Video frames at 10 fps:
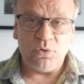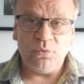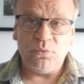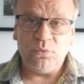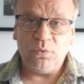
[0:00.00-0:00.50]

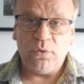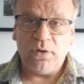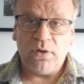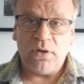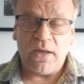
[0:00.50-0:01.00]
you
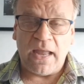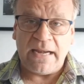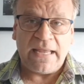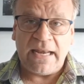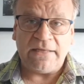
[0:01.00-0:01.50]

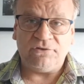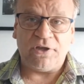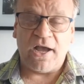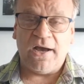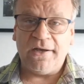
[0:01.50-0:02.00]
any electric
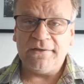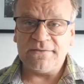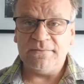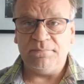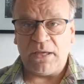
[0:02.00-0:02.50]

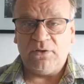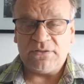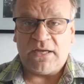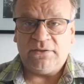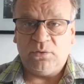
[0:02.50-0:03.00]
cars because
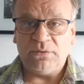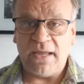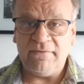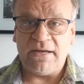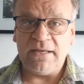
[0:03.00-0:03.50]
I don't
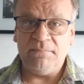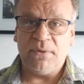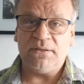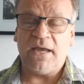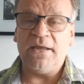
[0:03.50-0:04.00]
have any,
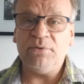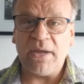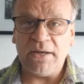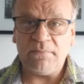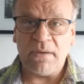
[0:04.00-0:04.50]
but I
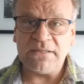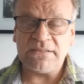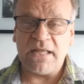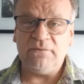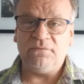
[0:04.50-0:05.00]
educated
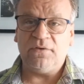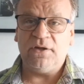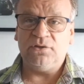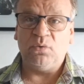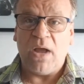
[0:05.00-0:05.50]
myself
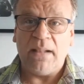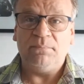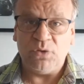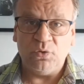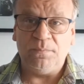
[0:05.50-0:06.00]
to
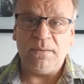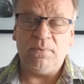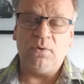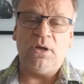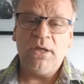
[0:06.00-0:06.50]
help you
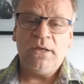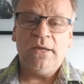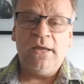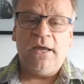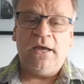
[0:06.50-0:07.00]
people,
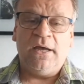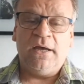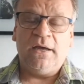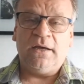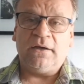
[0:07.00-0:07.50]

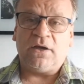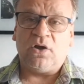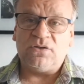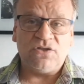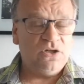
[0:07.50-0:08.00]

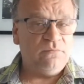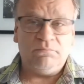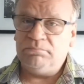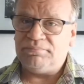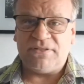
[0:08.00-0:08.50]
because
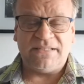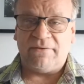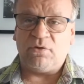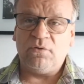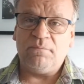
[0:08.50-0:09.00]

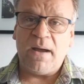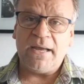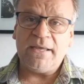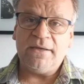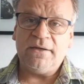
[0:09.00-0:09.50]
several of
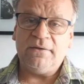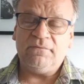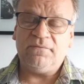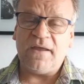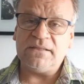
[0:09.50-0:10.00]
my
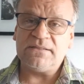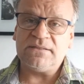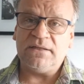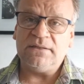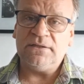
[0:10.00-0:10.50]
fans
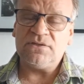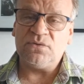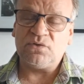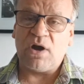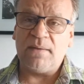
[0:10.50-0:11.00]
and
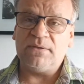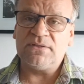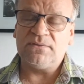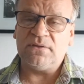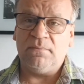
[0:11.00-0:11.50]

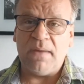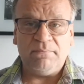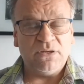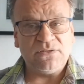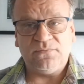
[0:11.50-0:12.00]
subscribers,
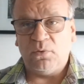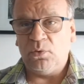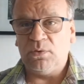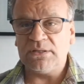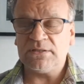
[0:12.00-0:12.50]
members,
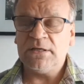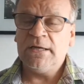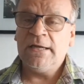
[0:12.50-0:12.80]
followers